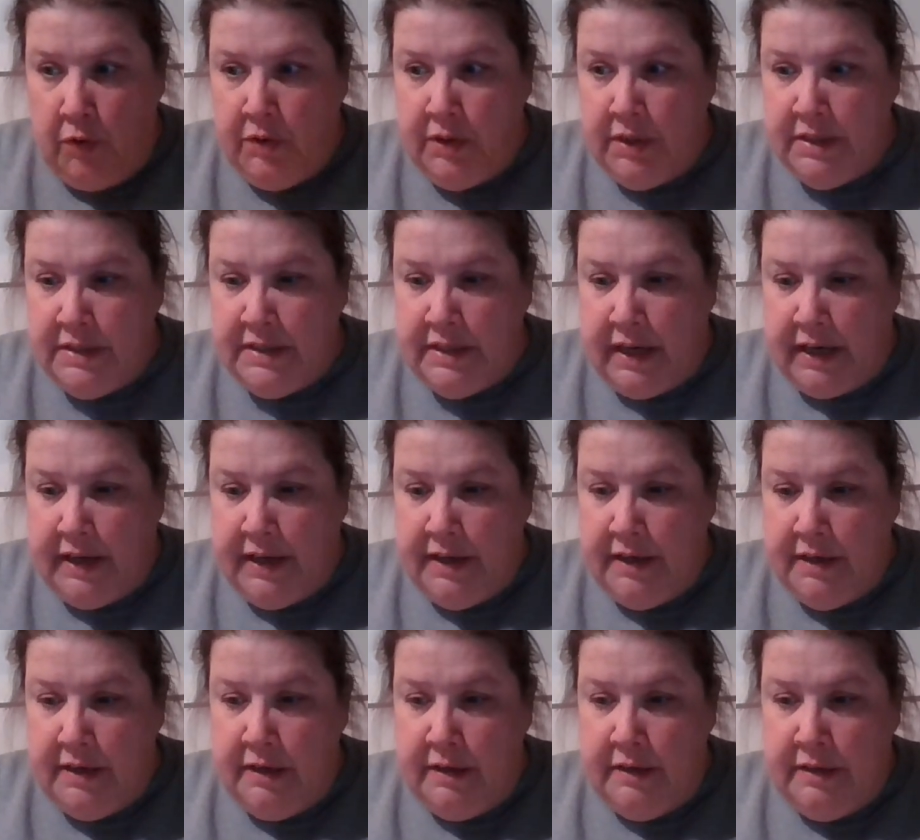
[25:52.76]
the
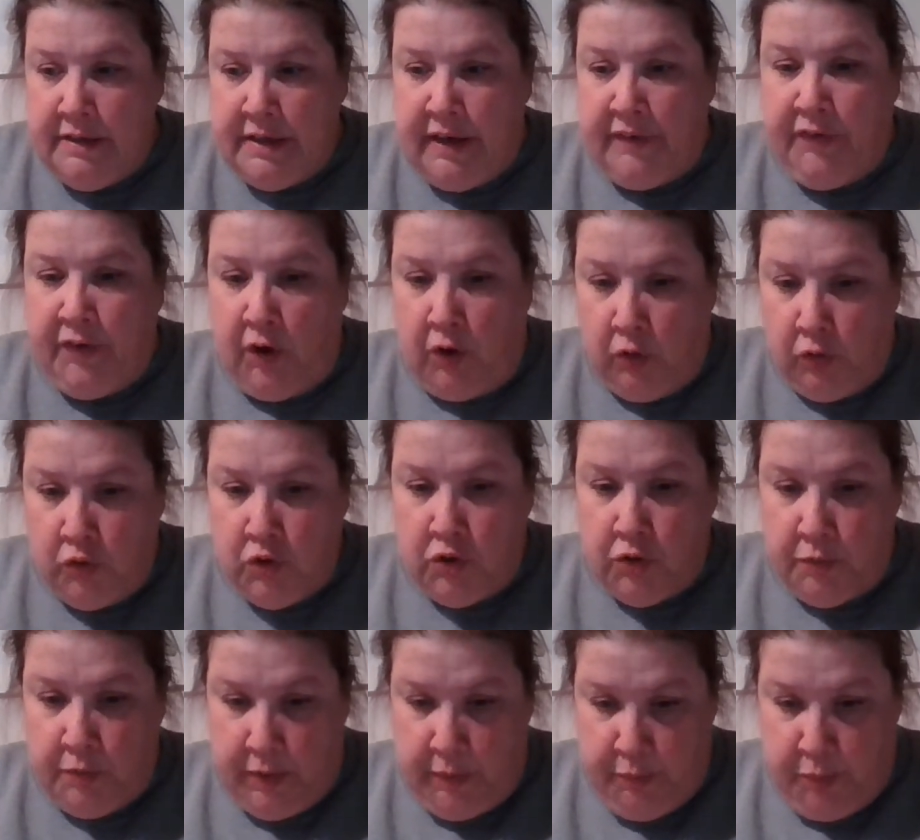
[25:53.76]
second deaf
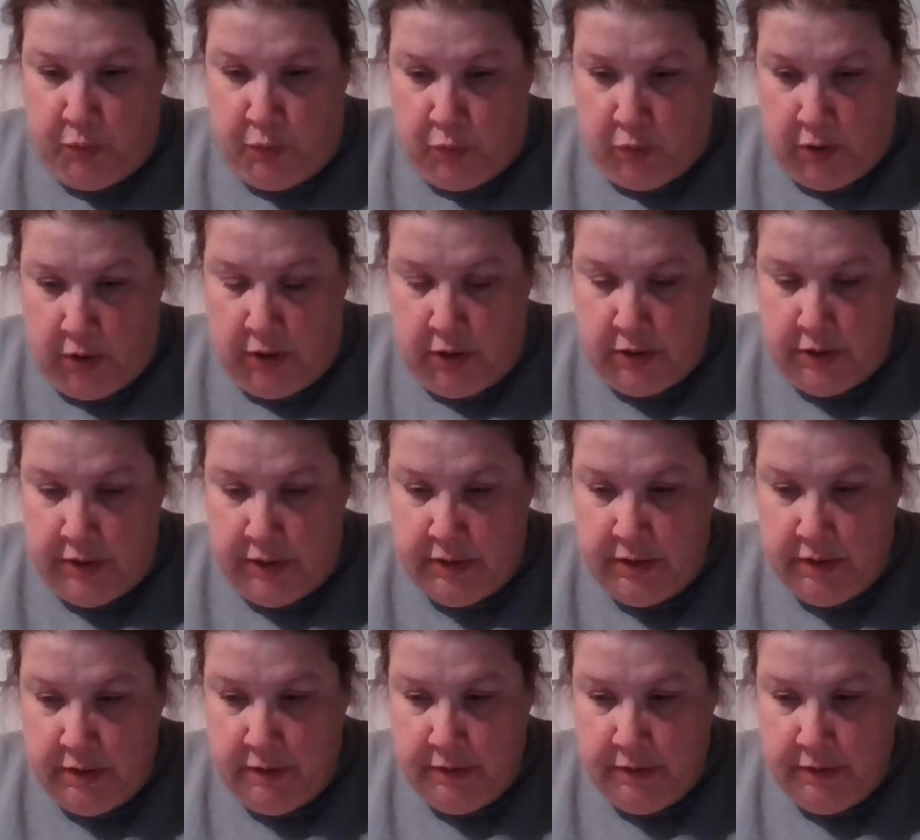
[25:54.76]
culture report,